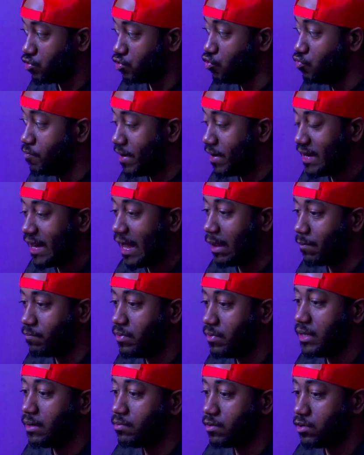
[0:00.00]
you may not
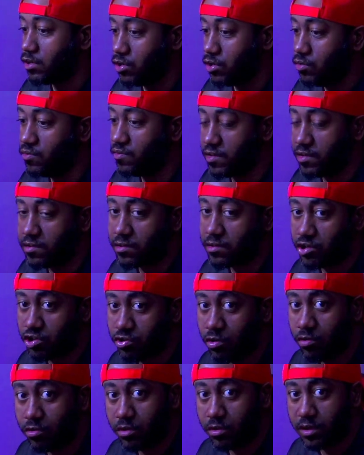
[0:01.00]
be able to use this
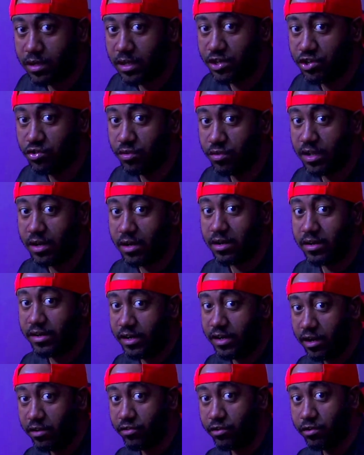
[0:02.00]
controller unless you get
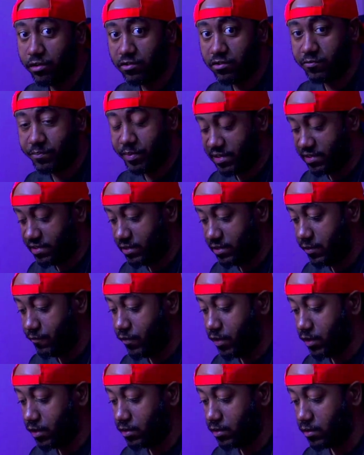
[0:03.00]
another
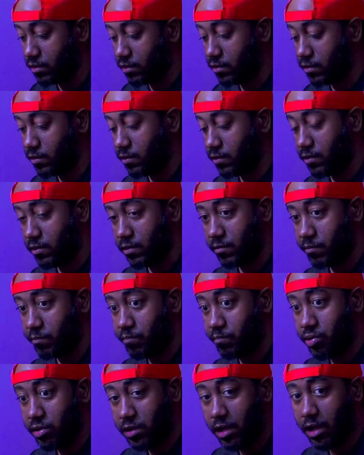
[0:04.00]
specific
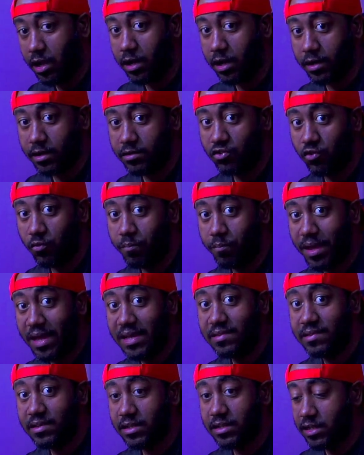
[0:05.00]
plug. So
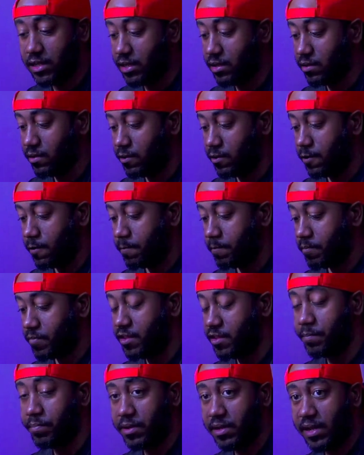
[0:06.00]
basically,
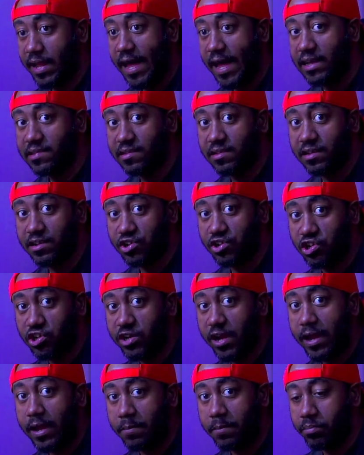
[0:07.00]
the plastic
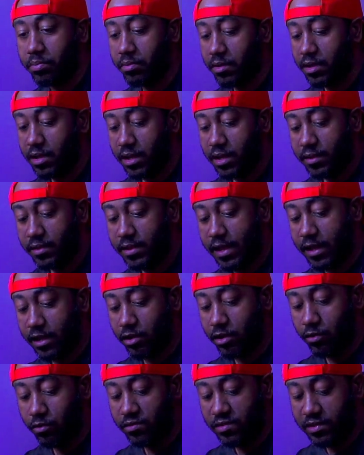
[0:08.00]
shape that
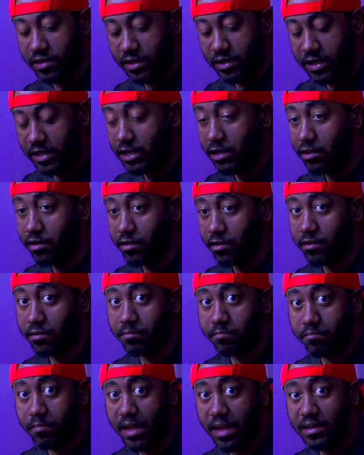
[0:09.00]
goes in here
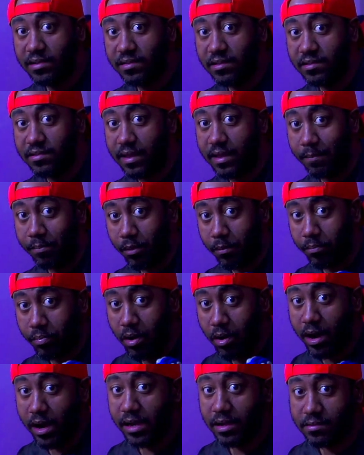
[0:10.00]
makes this a
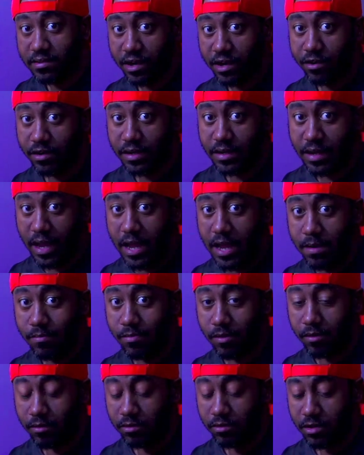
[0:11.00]
proprietary
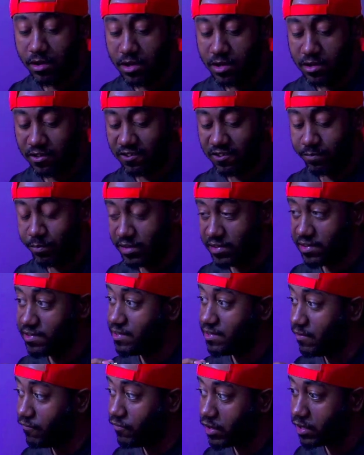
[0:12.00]
cable
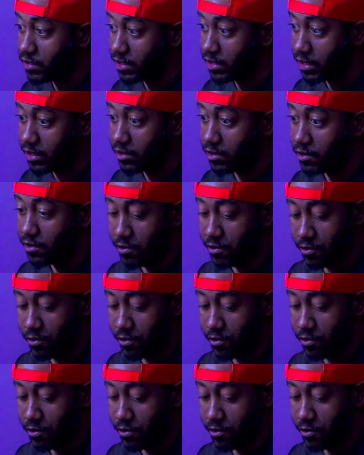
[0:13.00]
specifically